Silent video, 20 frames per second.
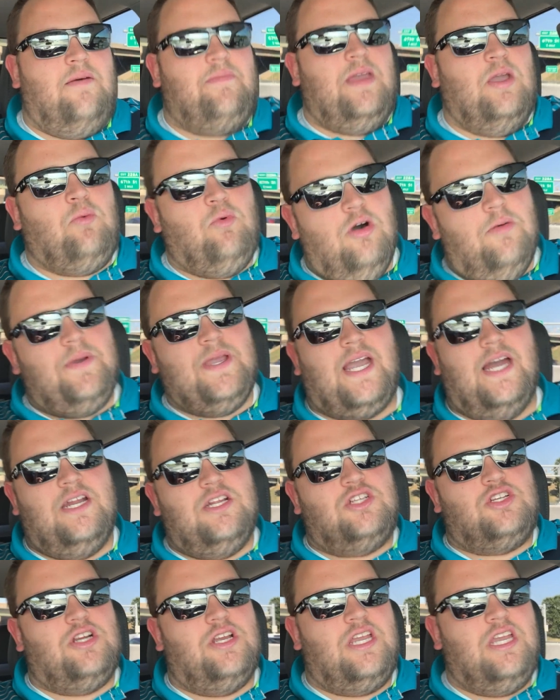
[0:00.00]
It will be kind
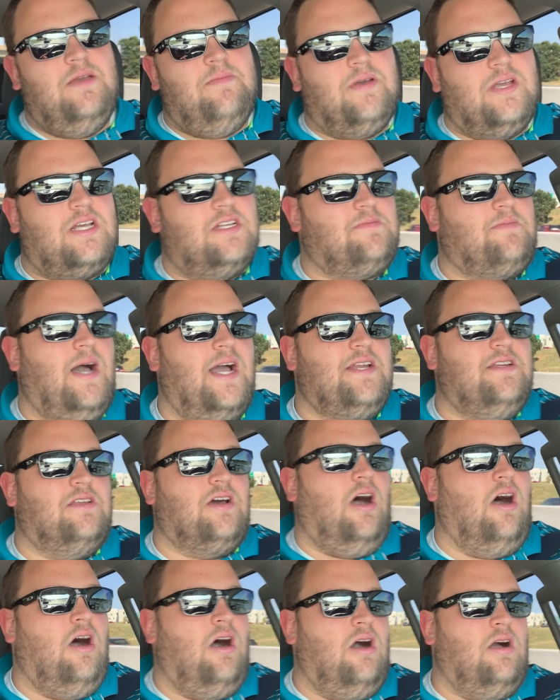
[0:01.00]
of tricky because my
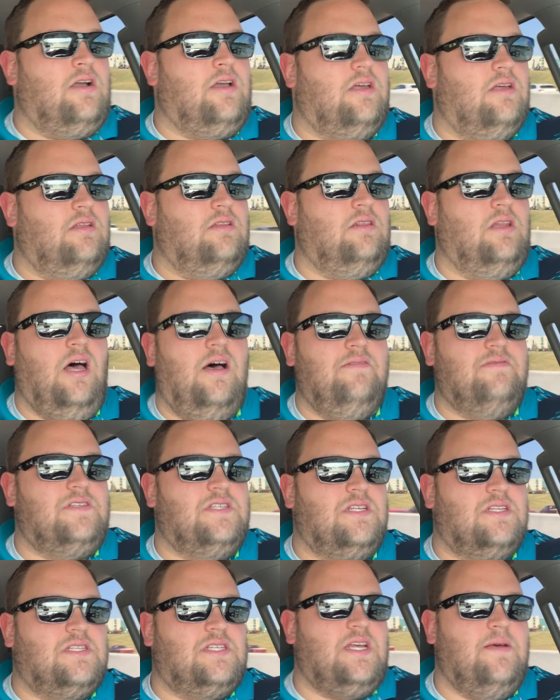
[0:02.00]
dog loves
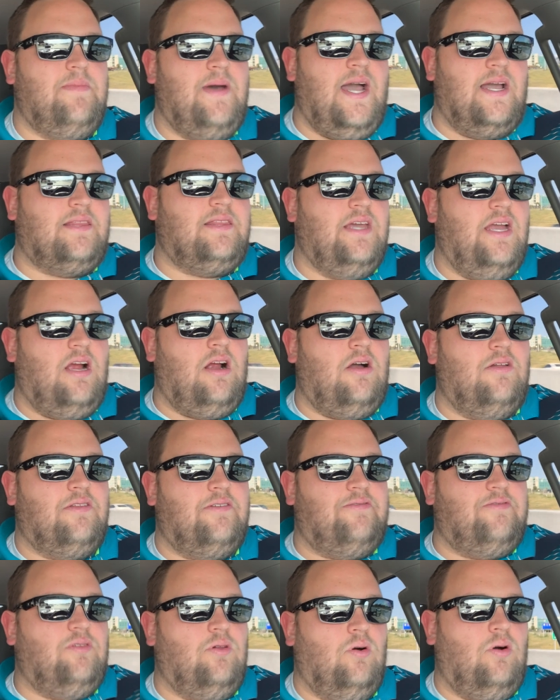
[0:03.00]
to sit back there on
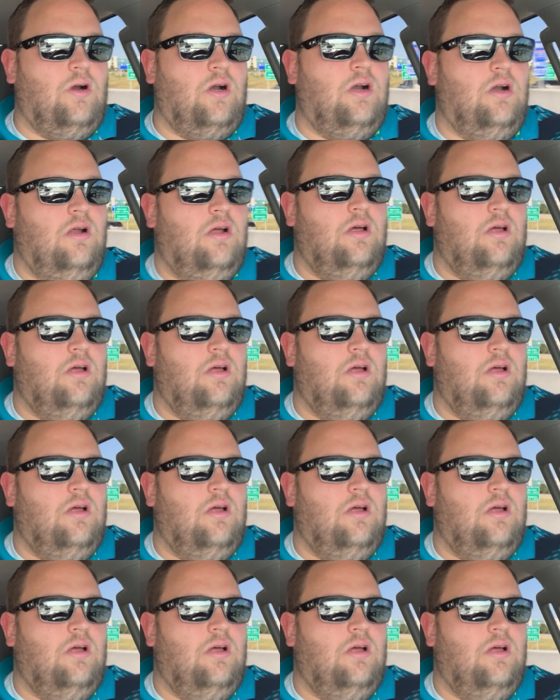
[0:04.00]
the floor,